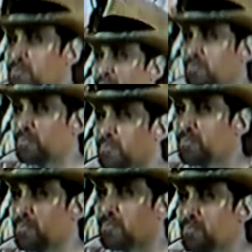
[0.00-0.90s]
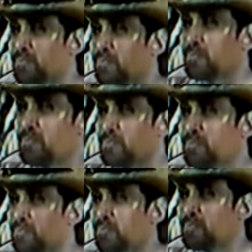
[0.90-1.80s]
Why are they the best?
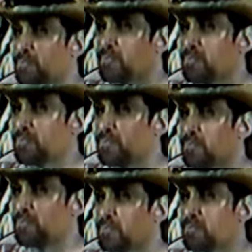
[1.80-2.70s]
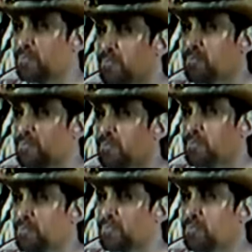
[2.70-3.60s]
When Inky made them,
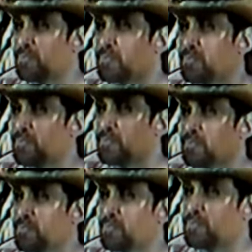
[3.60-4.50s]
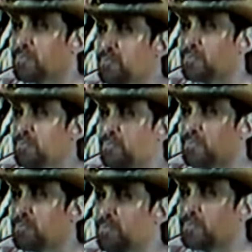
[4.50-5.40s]
you know, um,
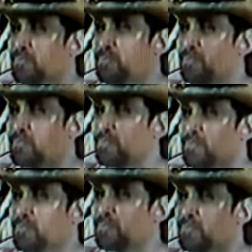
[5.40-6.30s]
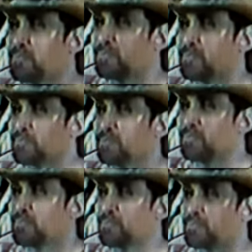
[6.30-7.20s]
they were found out
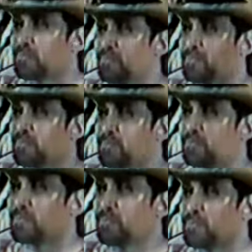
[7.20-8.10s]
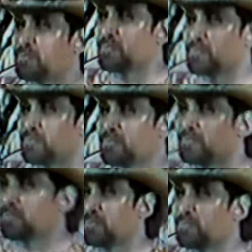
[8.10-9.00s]
uh, he has
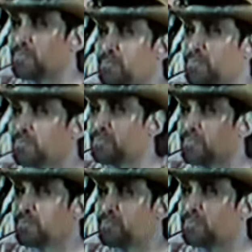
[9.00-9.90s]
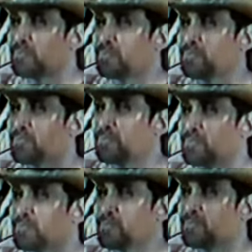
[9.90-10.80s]
some some
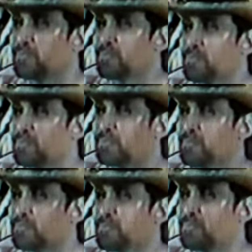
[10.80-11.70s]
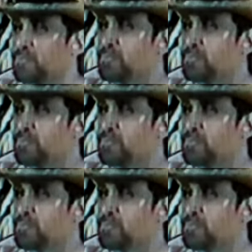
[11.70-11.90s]
melanated, um,